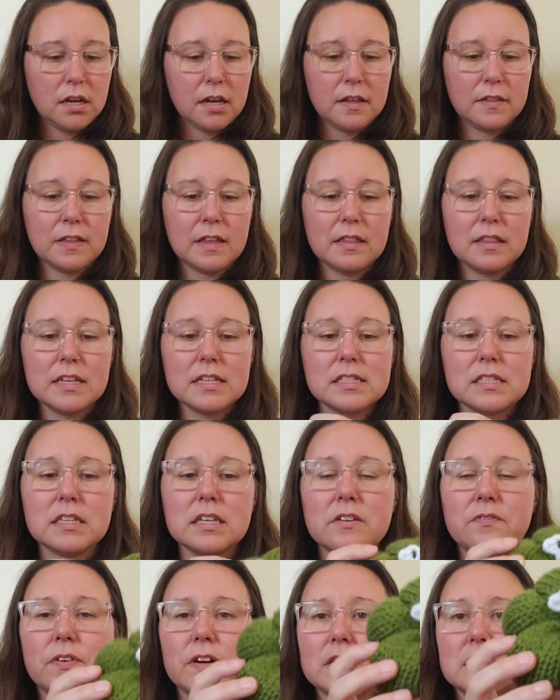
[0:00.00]
And then this
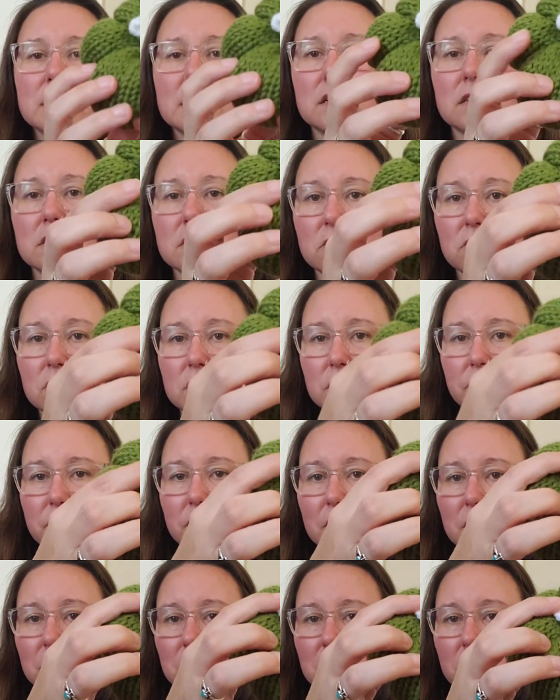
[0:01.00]
leaf I did a little
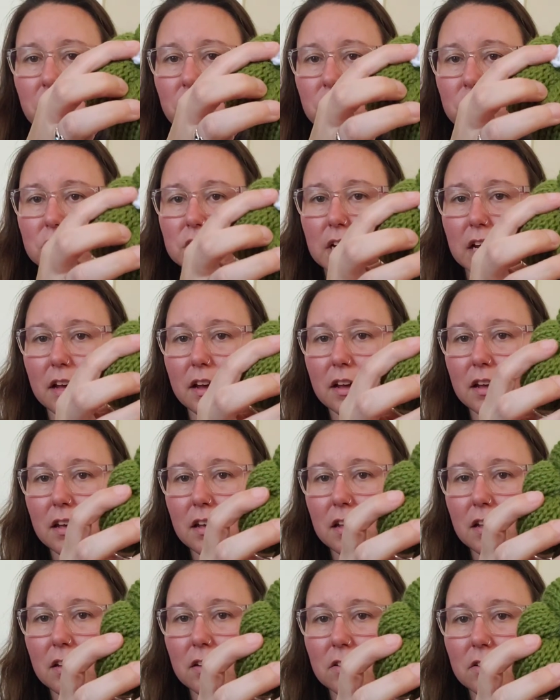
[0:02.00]
different crochet,
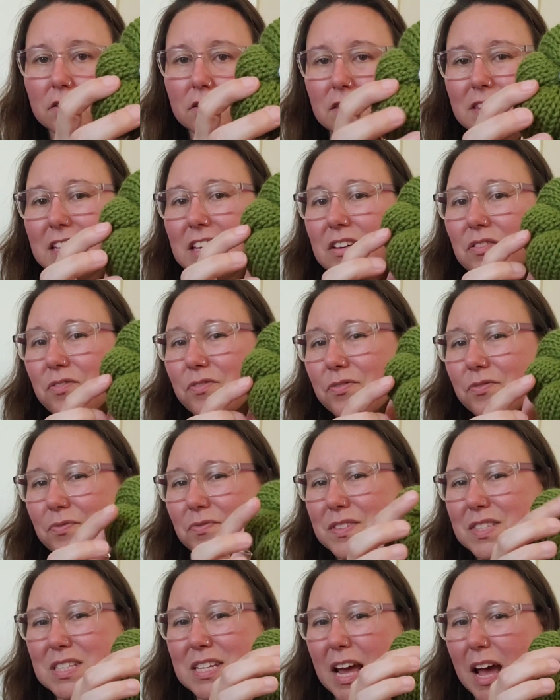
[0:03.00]
leaf,
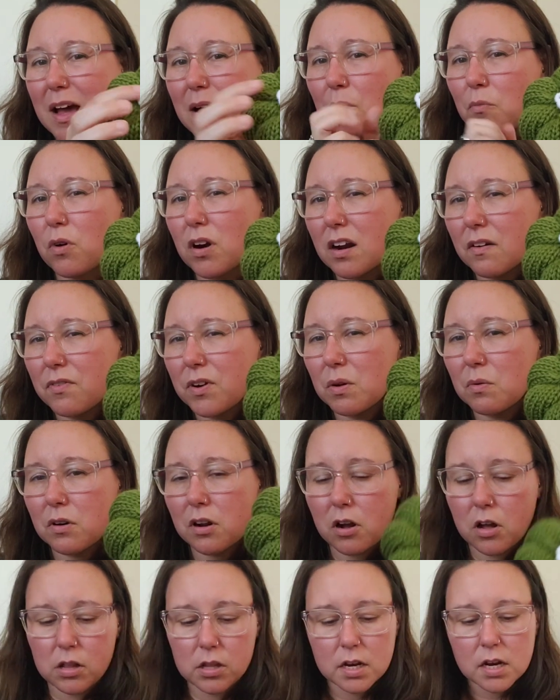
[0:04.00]
stem, whatever you want
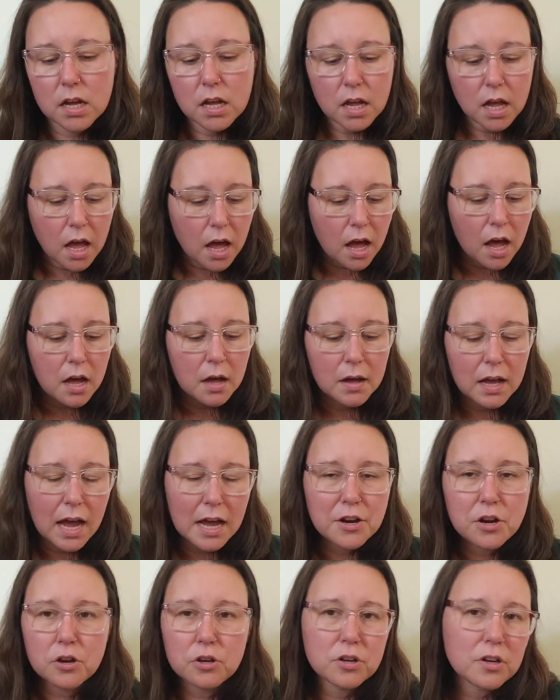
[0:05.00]
to call it. Uh,
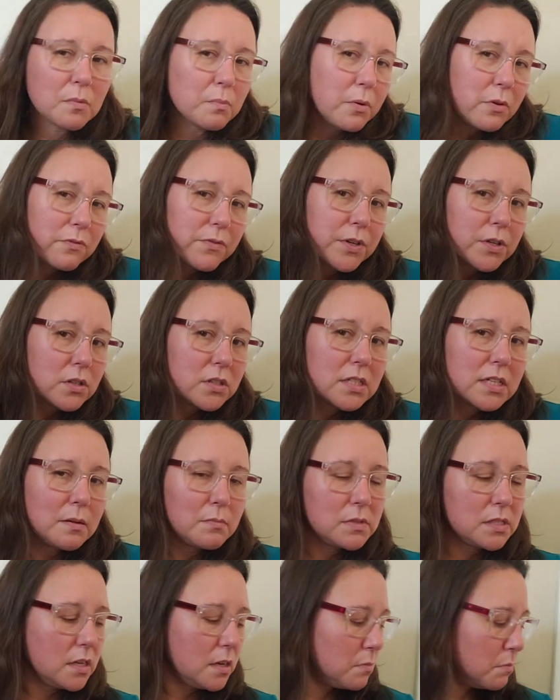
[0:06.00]
I know you can put real
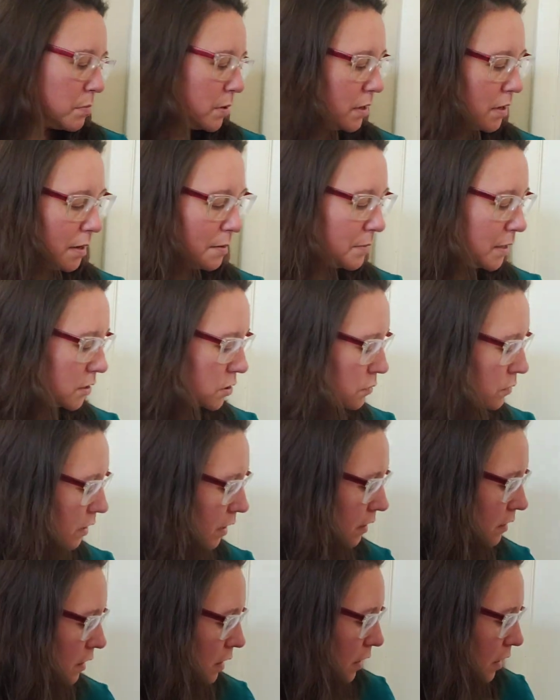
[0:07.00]
stems in, but I'm not doing that.